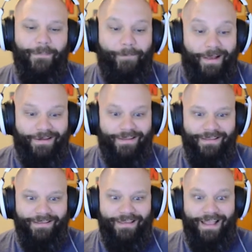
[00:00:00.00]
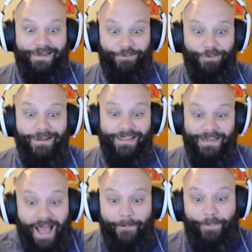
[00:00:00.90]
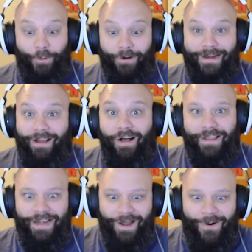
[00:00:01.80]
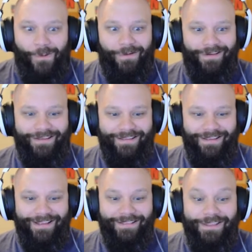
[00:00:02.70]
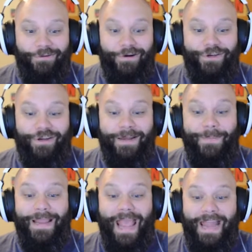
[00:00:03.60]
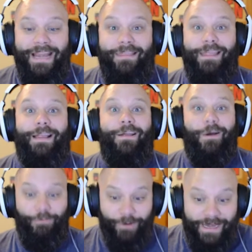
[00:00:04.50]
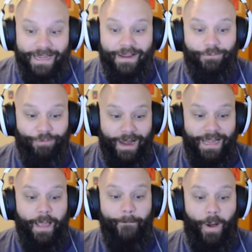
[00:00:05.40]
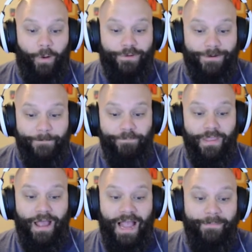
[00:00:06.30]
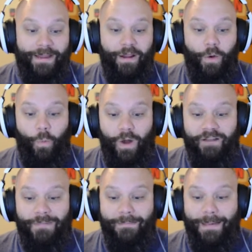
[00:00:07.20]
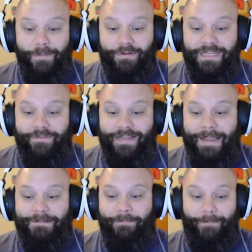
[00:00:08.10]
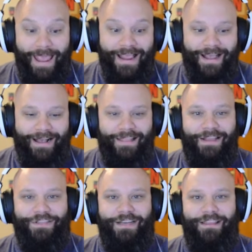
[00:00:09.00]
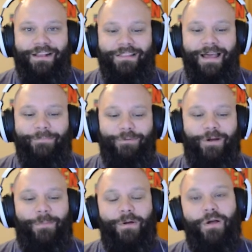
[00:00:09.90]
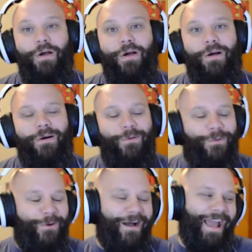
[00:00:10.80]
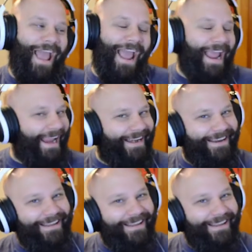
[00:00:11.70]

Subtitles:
But it's really not boring at all, you know? Literature can be anything. Reading, writing, poetry. I mean, one of my members even keeps a manga collection in the club room. Wait.